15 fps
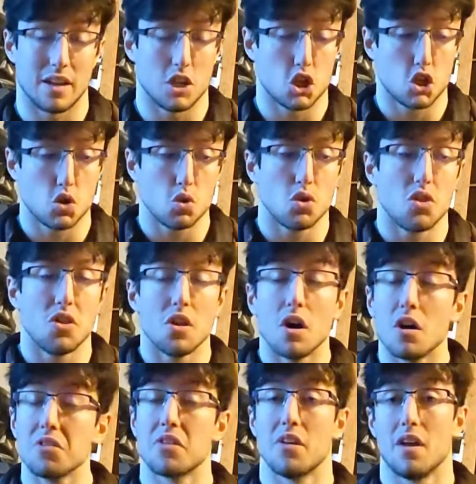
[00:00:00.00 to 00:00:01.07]
It should
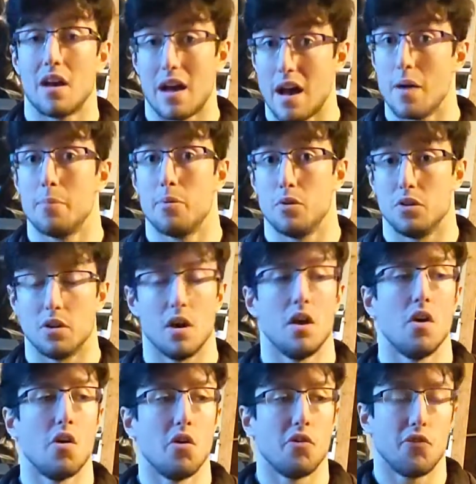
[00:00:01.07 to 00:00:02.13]
not happen.
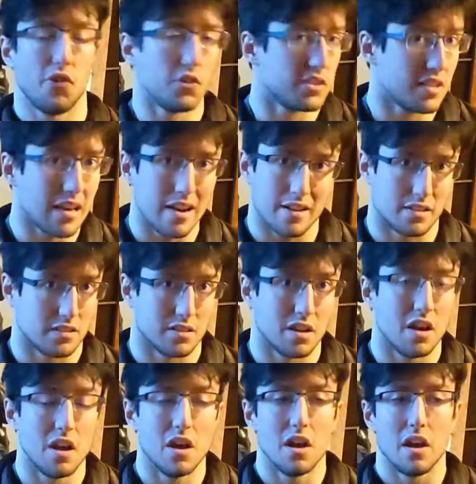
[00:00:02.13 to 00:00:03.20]
For size,
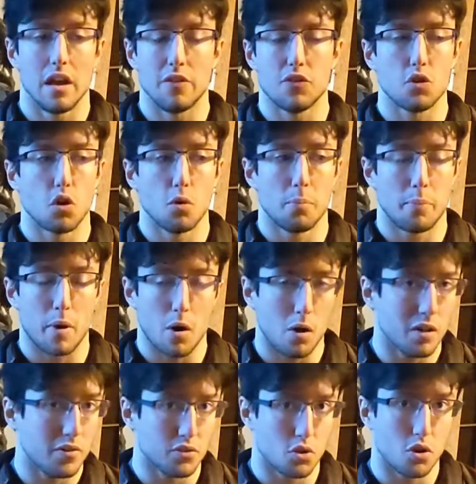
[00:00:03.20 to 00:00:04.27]
if you're a
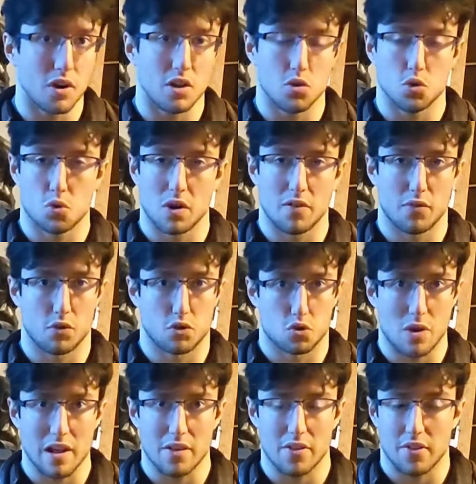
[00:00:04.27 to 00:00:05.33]
powerlifter and you train for
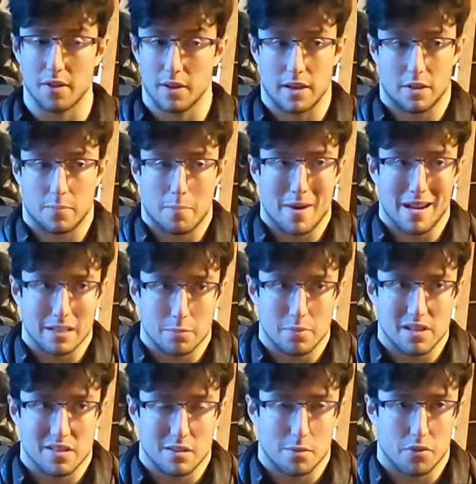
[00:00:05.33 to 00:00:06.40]
strength, it might
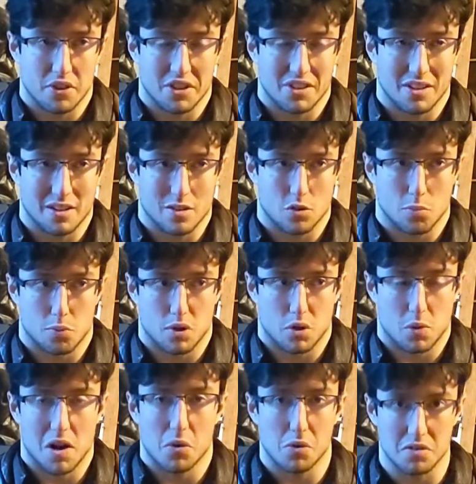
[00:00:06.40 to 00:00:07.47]
be something that is a
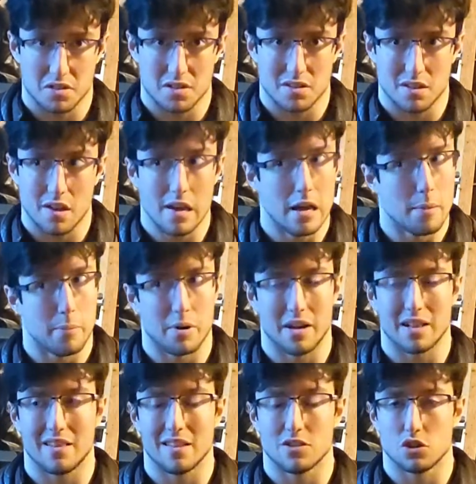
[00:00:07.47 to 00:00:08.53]
prerequisite, but
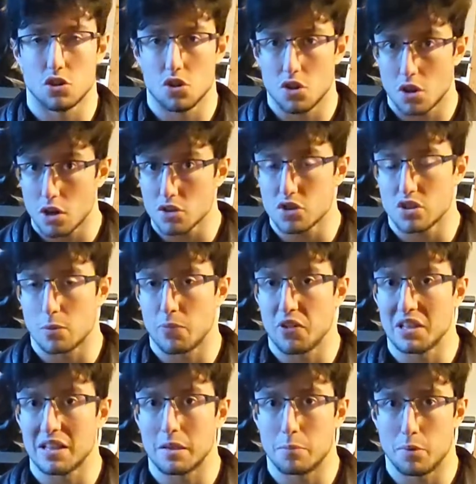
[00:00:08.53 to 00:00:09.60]
it is not
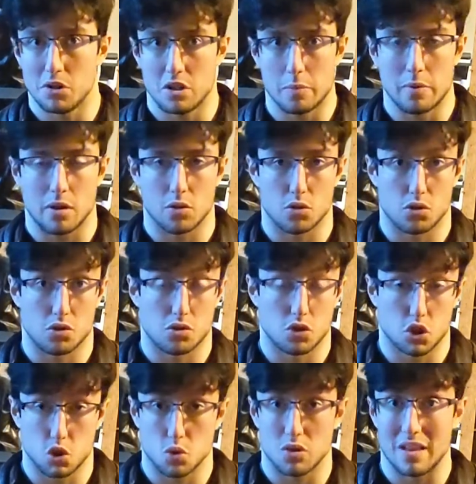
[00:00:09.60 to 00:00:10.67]
something that bodybuilders
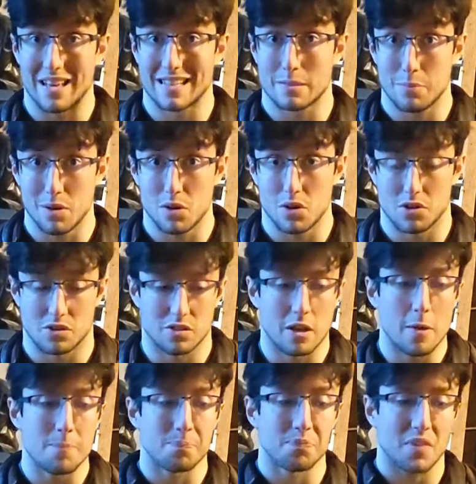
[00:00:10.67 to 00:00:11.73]
should experience.
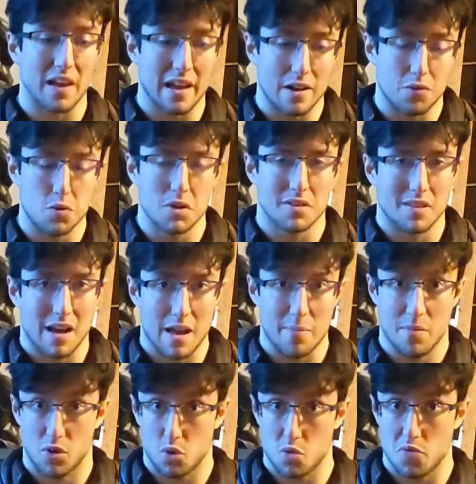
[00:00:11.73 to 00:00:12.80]
Every
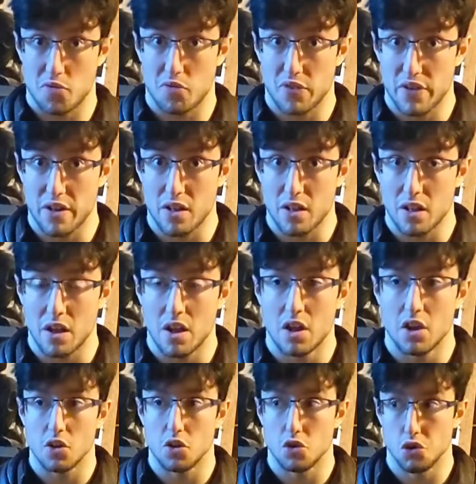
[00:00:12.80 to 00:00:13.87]
time you fail,
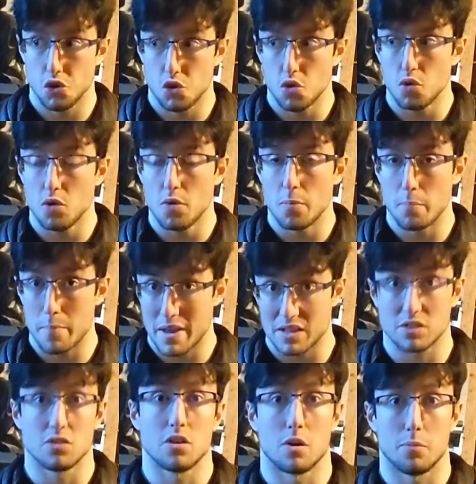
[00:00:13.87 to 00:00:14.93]
you
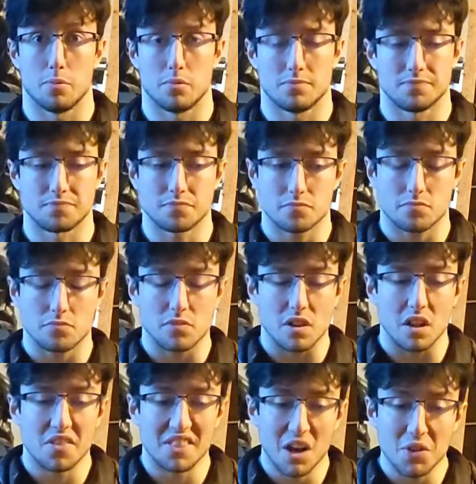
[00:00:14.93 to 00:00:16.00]
messed up.
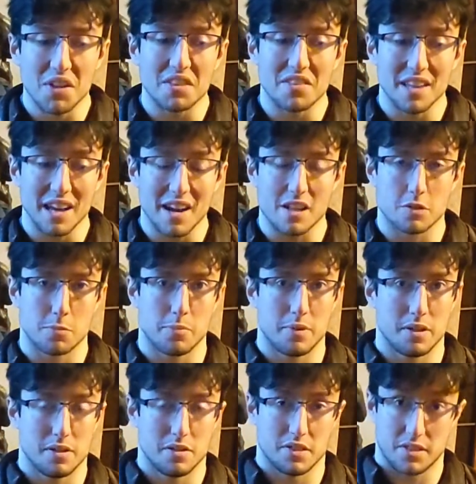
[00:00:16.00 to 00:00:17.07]
Now that that has
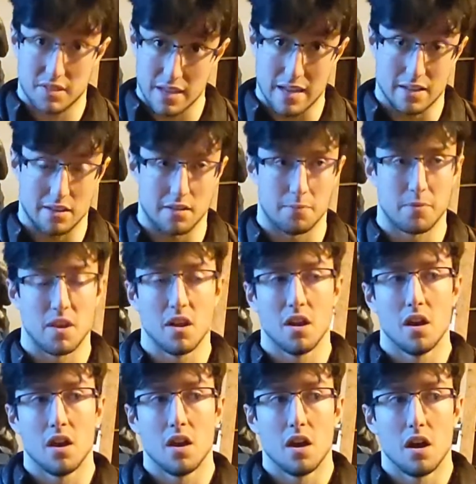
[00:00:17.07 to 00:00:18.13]
been said,
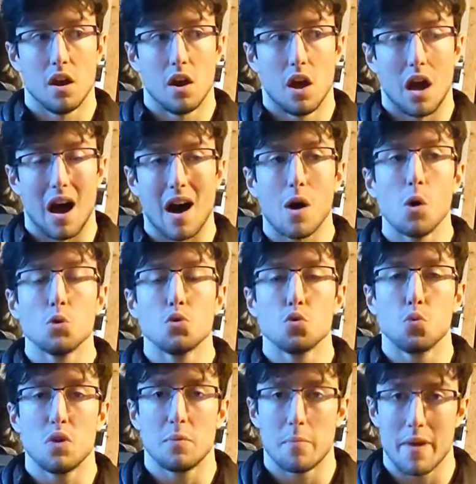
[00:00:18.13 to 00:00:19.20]
how
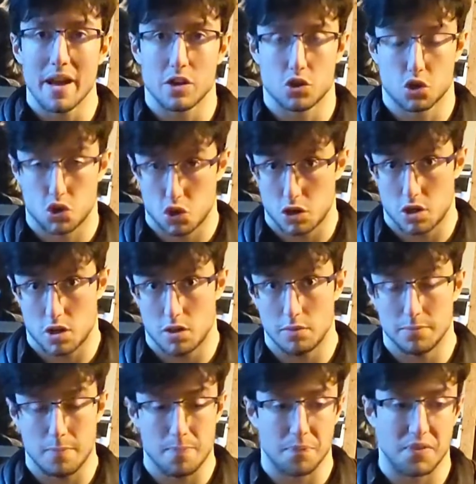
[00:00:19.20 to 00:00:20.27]
do we make
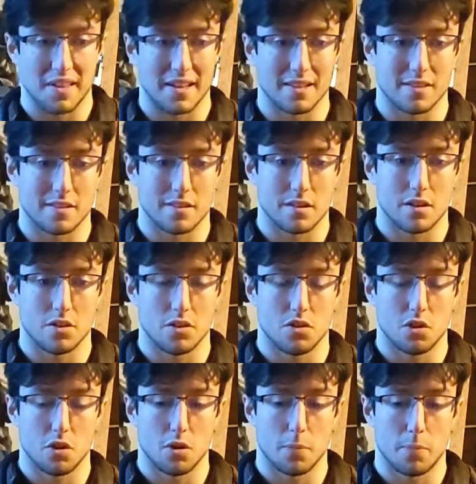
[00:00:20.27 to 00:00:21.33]
sure that
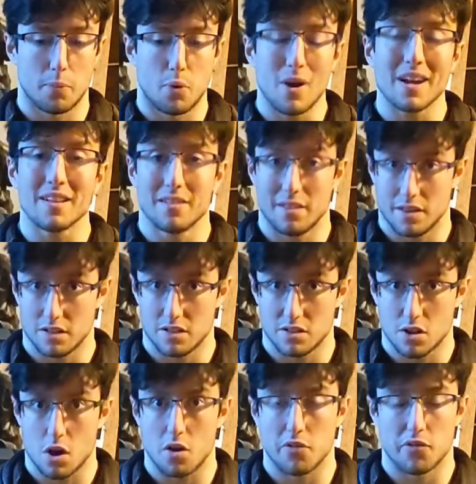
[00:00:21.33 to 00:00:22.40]
the
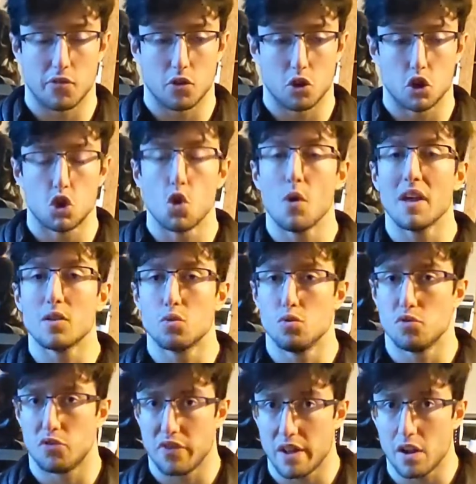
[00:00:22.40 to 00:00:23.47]
practice of going
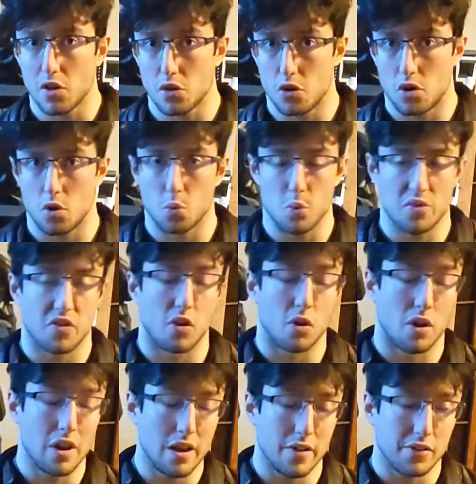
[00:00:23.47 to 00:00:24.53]
to failure with
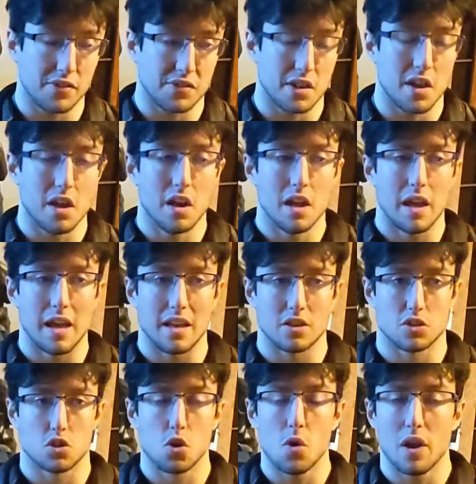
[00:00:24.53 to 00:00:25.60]
our lifts
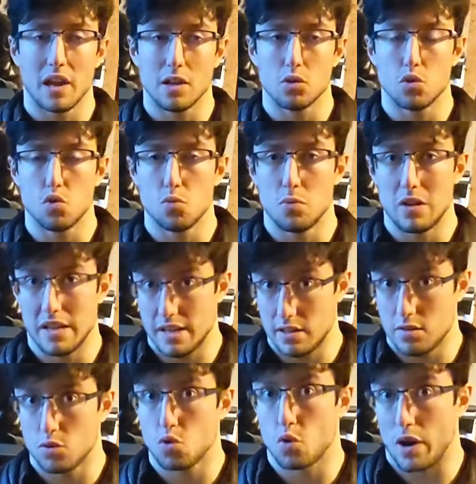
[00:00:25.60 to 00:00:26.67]
is going to
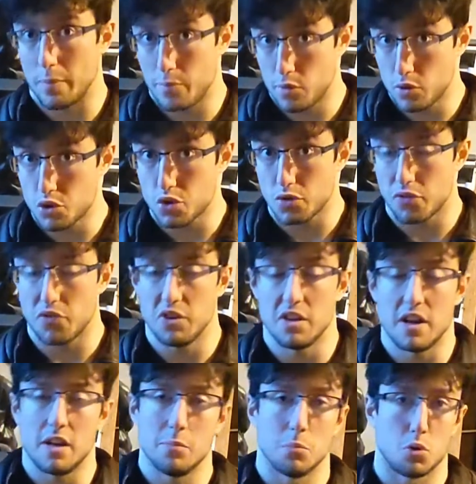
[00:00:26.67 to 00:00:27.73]
lead to
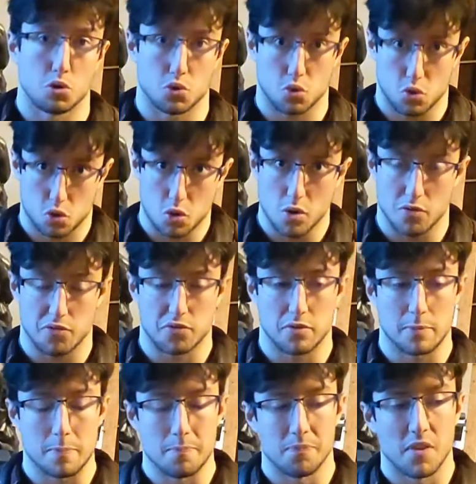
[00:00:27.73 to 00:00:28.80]
hypertrophy and muscle growth?